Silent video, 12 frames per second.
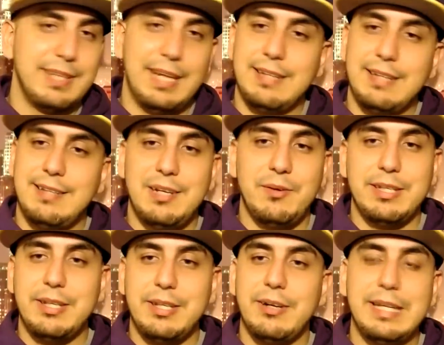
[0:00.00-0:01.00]
tell you what,
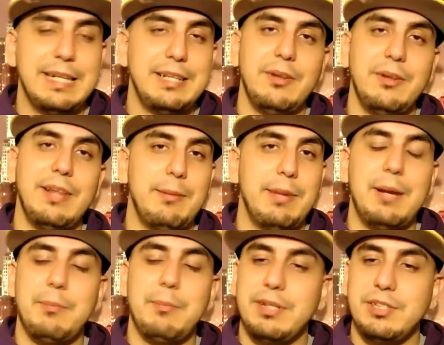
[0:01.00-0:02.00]
you don't need to do that, but I
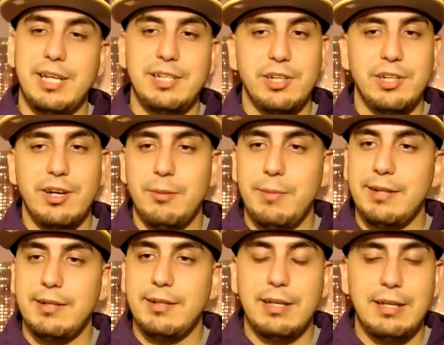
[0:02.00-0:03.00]
appreciate you, girl, man.
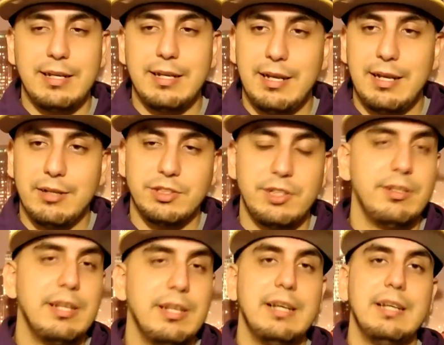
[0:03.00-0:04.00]
Good looking out.
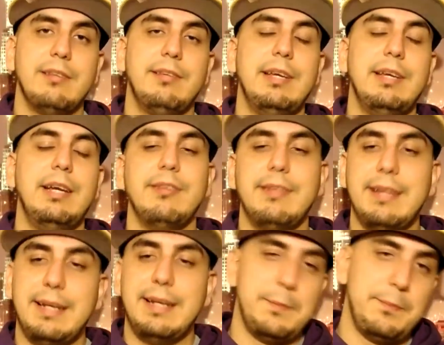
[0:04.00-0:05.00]
Here's the
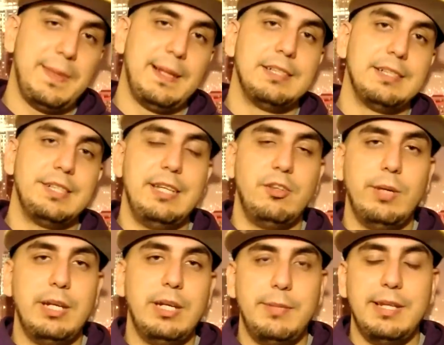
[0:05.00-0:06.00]
thing. She
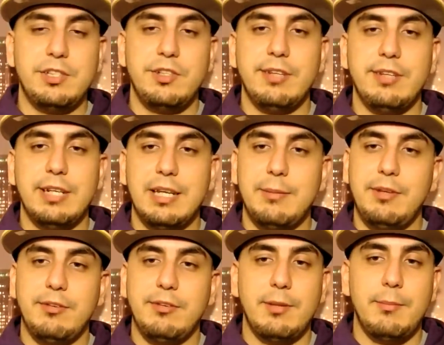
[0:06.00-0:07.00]
tweeted me that she's going to give me
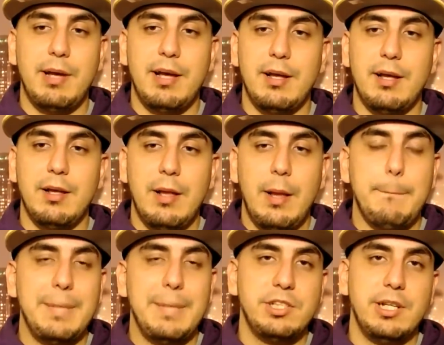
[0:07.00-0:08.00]
some
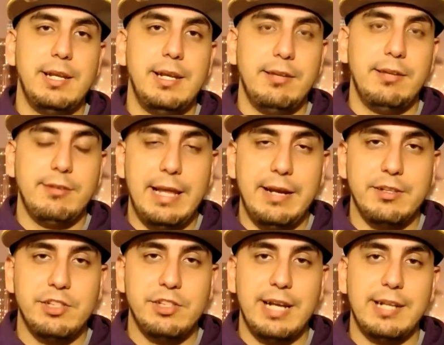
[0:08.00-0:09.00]
Mitchell and Ness Laker
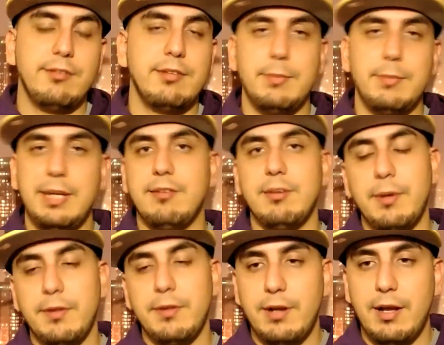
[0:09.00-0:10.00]
jackets to me and some
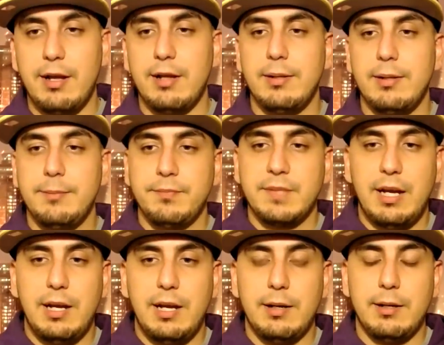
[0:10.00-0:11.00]
other
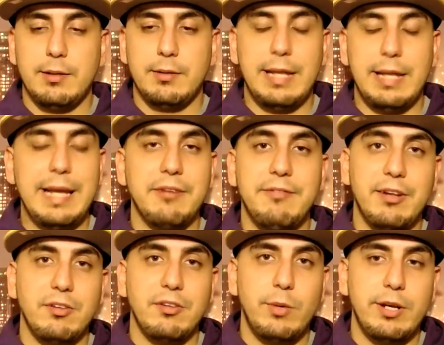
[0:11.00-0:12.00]
Laker fan
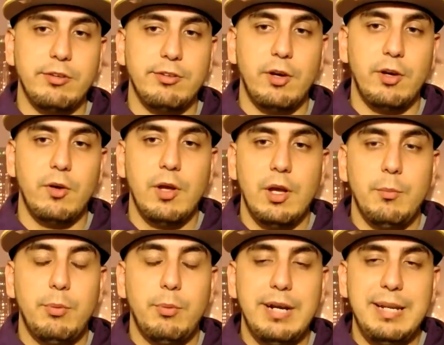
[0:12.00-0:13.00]
on Twitter. So
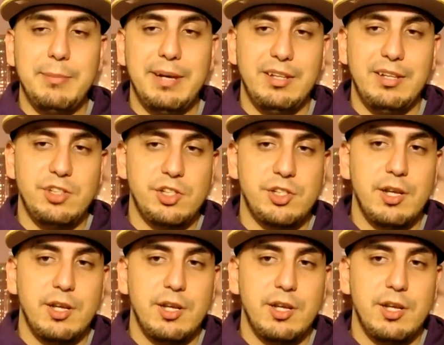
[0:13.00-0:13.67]
pretty much